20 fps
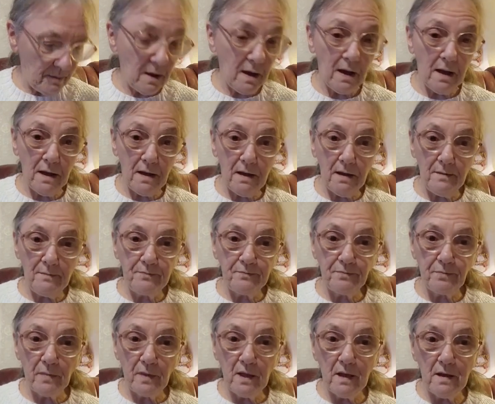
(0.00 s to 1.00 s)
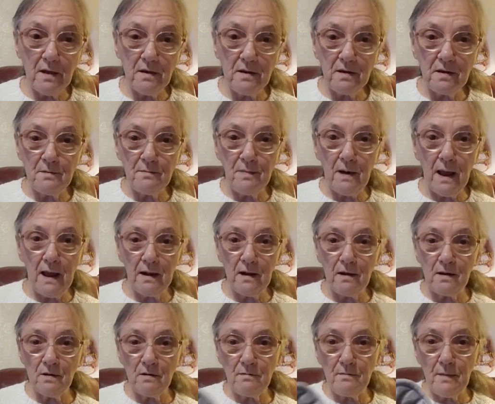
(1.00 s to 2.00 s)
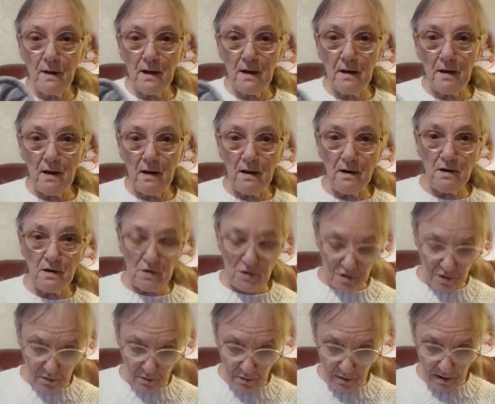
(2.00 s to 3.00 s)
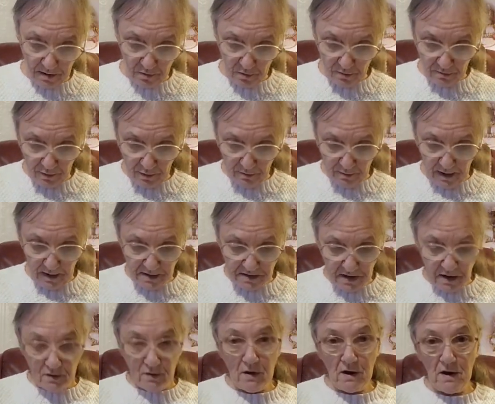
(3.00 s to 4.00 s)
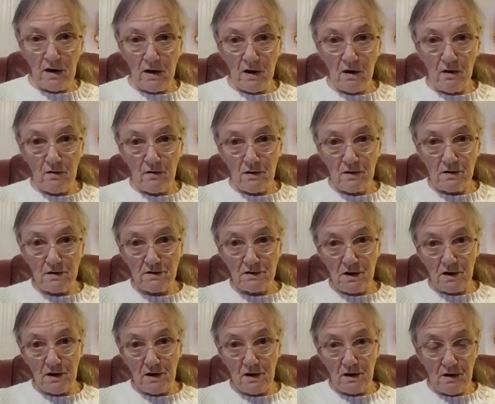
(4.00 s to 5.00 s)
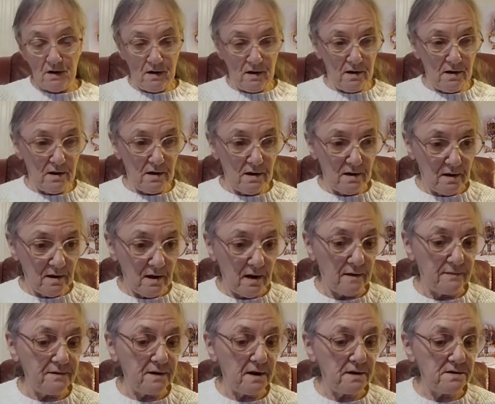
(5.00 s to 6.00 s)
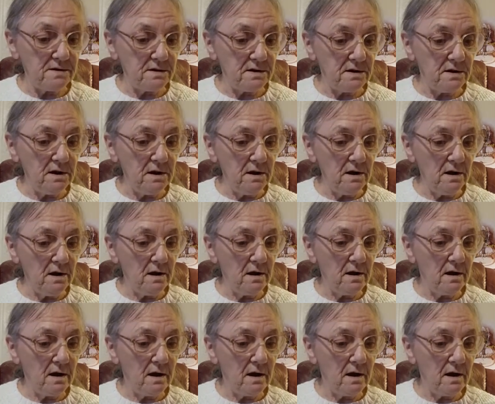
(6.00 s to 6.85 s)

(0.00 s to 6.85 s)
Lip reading: got my heated blanket on my knee too. I don't put my central heating on until after tea.